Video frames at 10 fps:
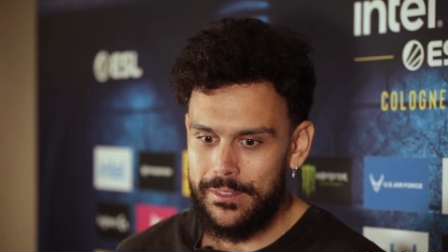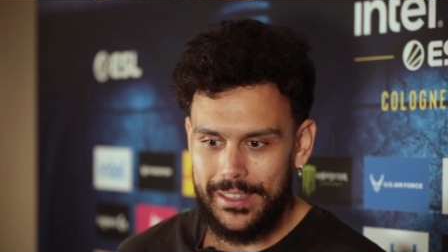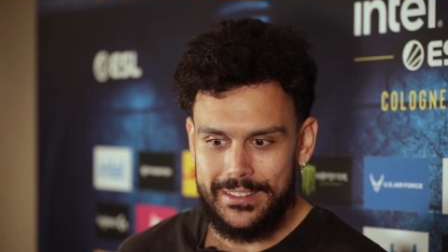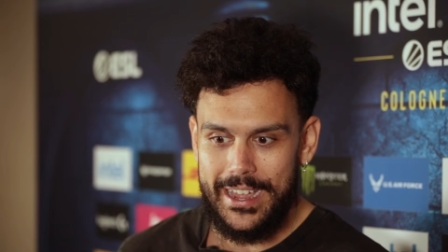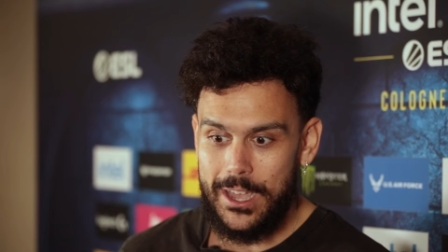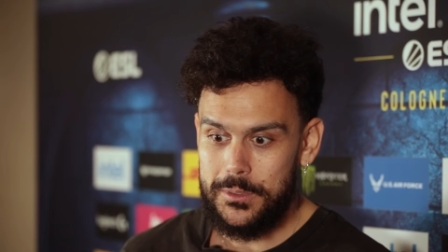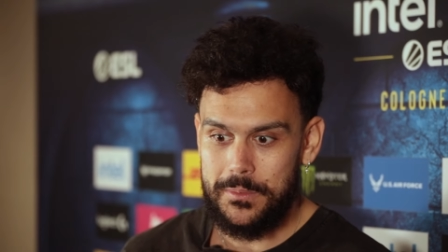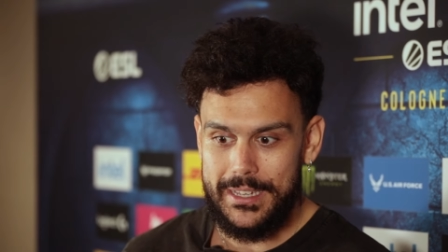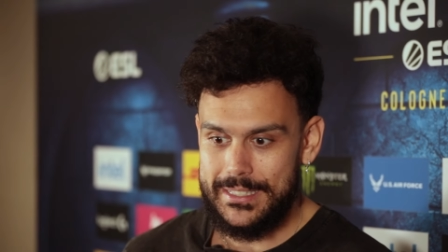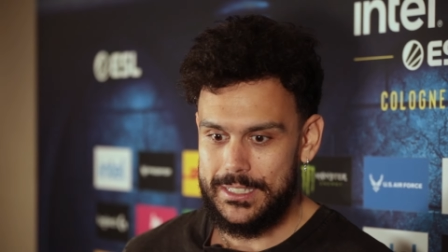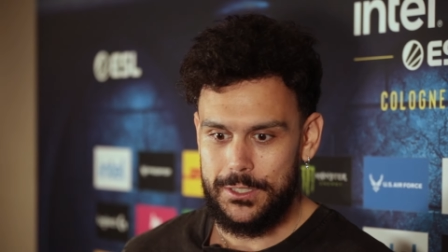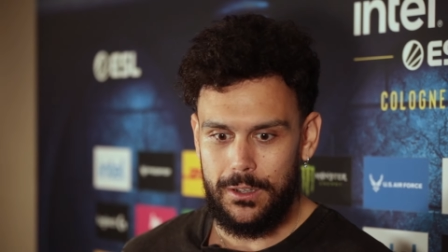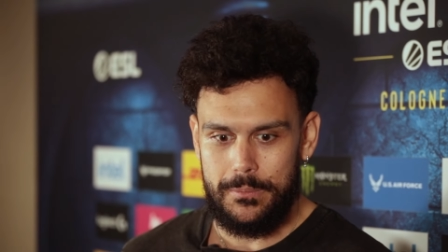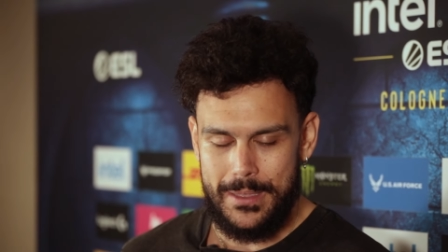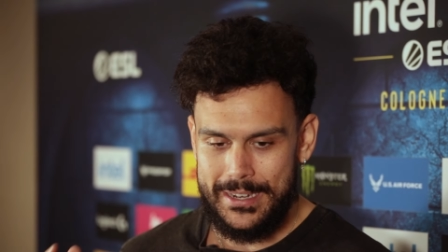one thing that helps me is this
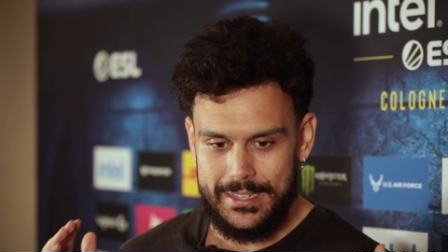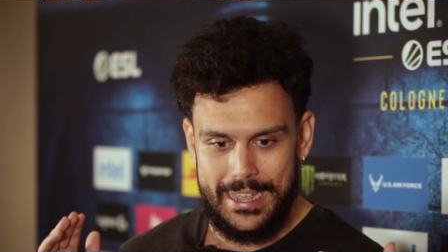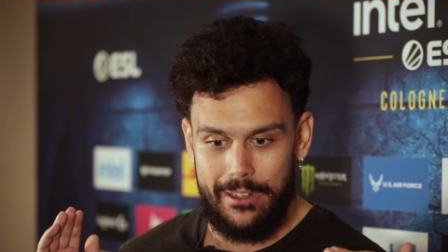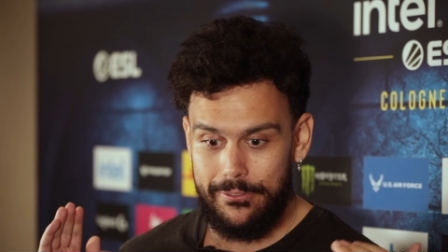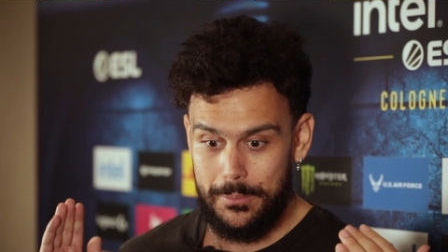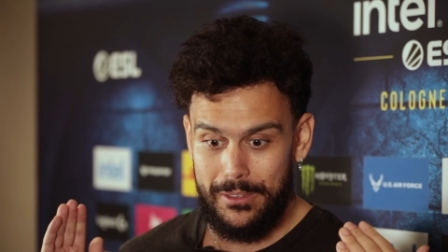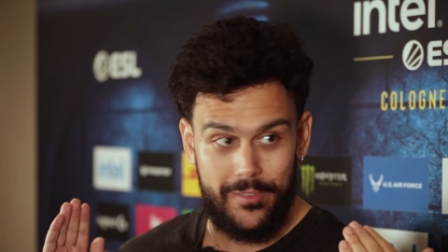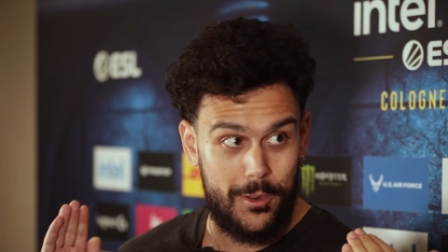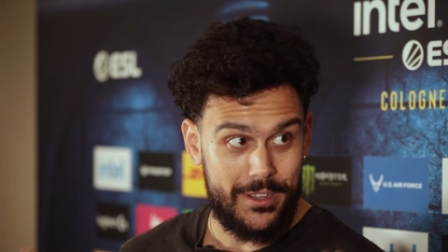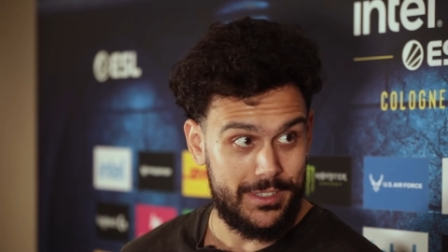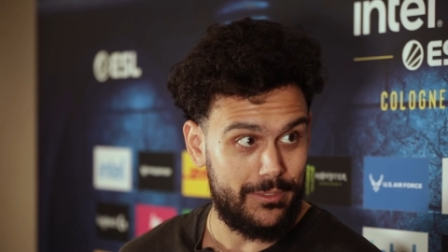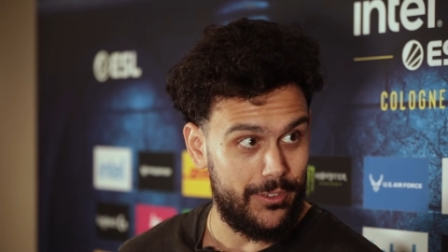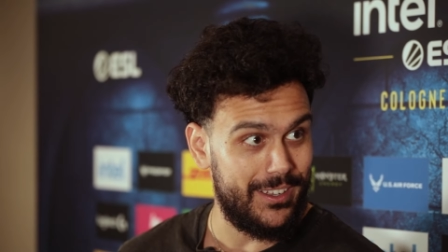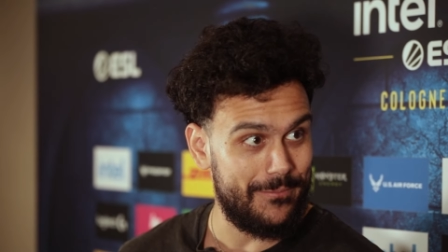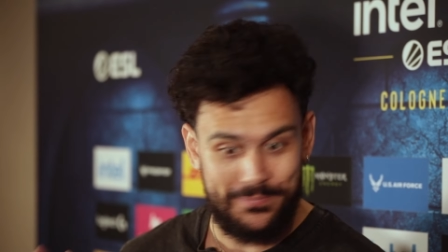job means I have to be focused
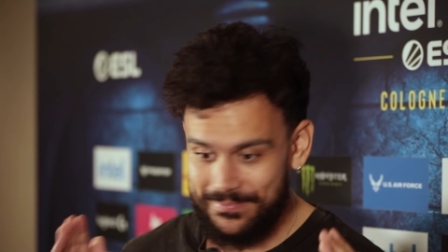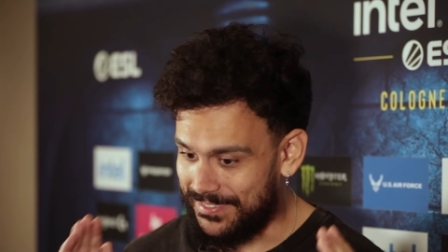for,